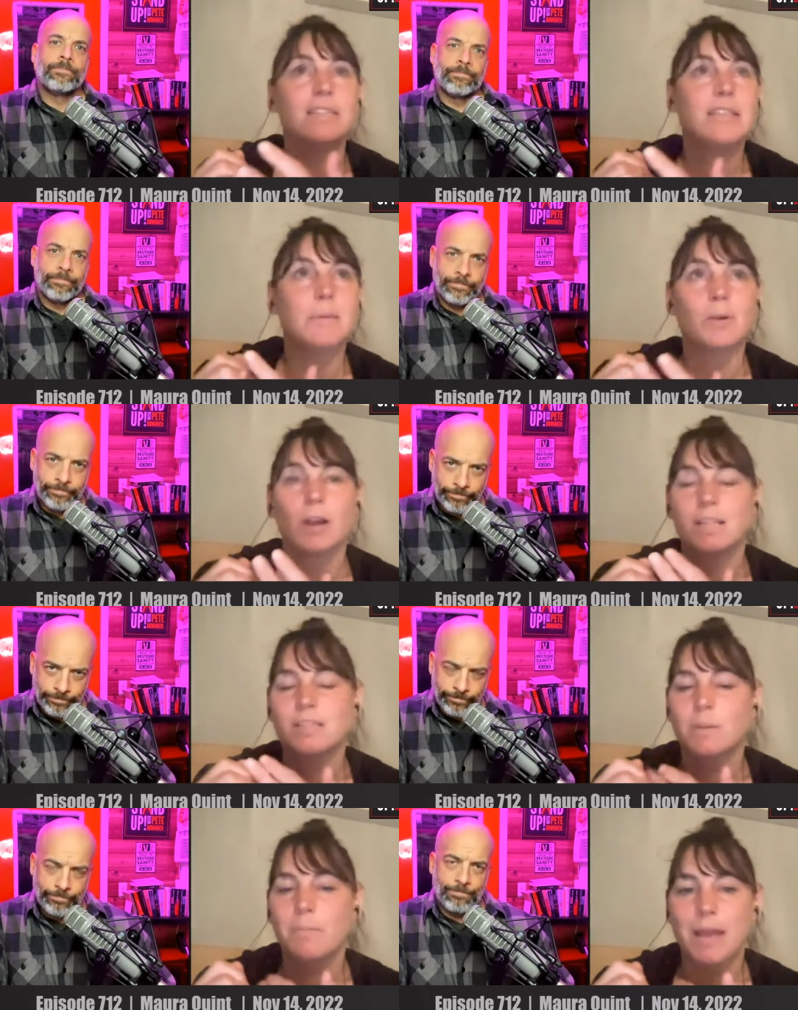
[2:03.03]
Speaker 1: Democrats
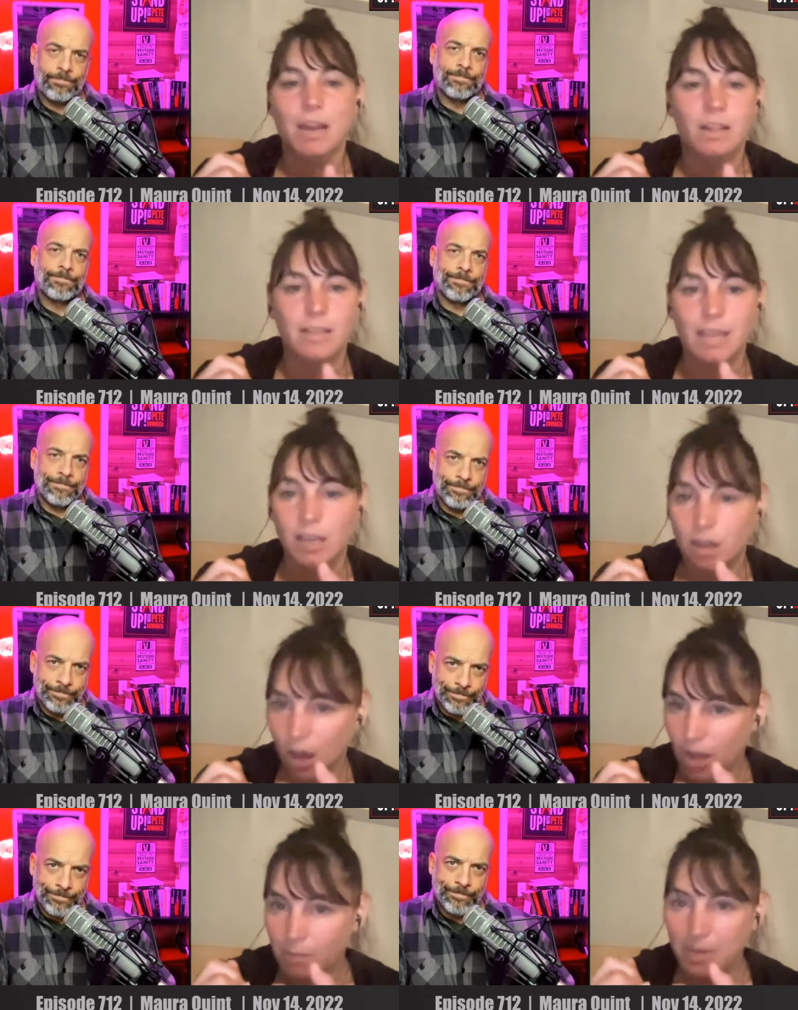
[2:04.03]
are bad on the
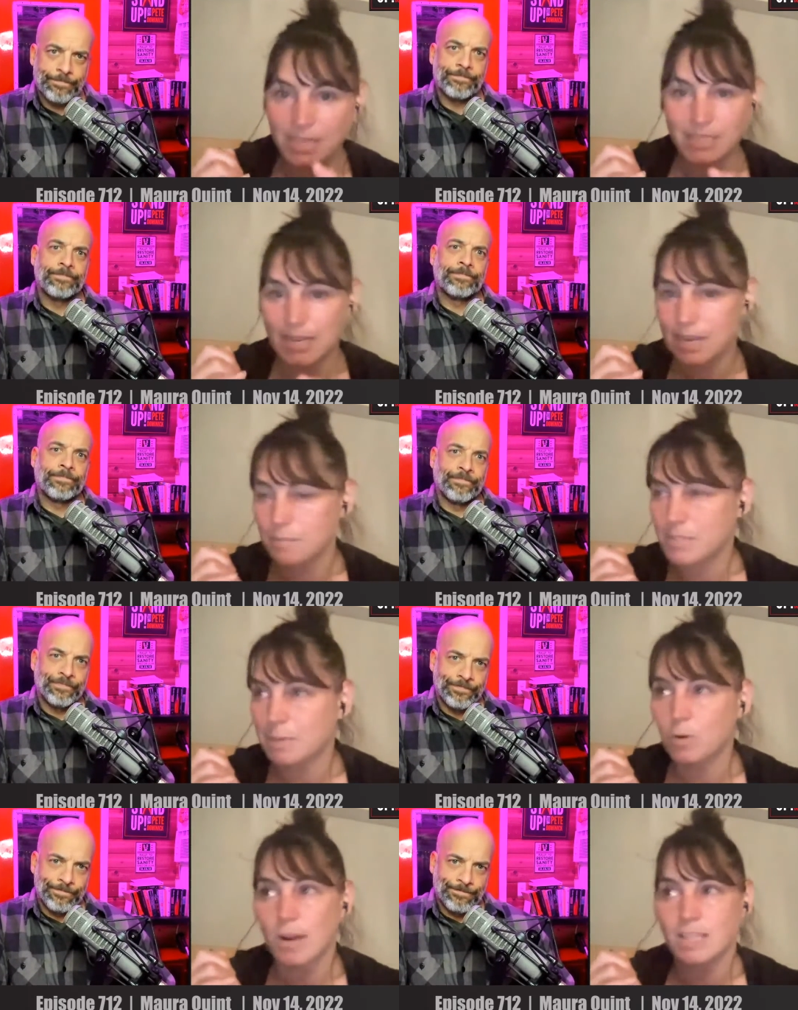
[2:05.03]
economy. Dem
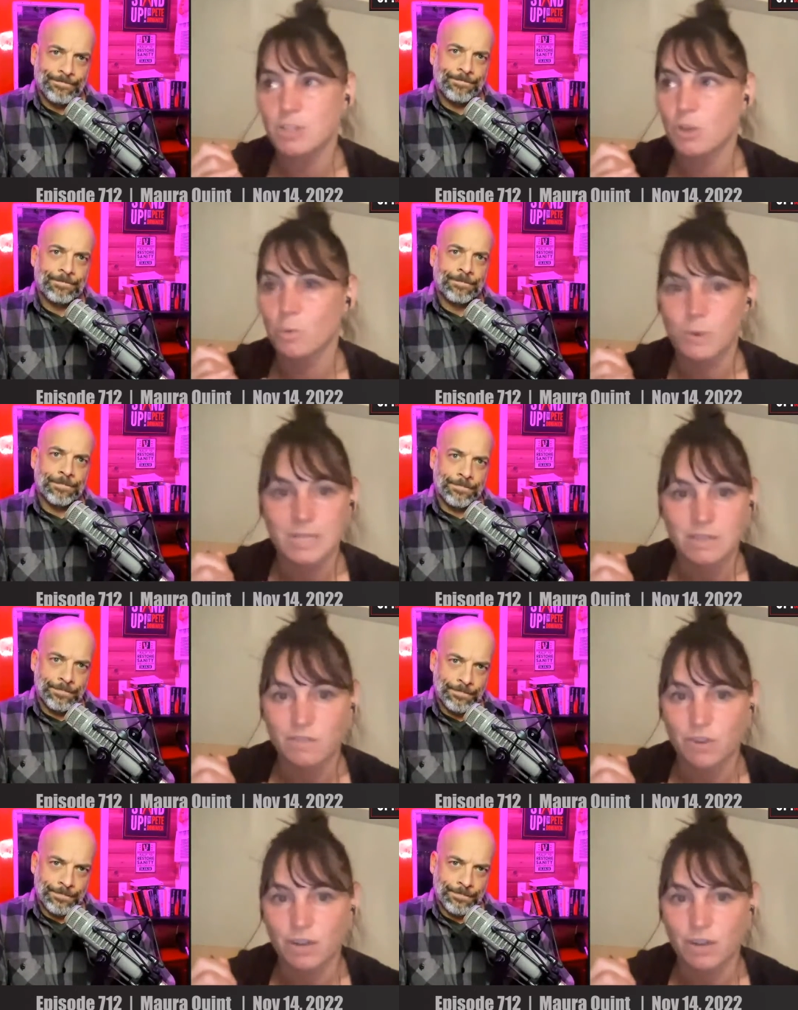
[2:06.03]
Democrats are the reason for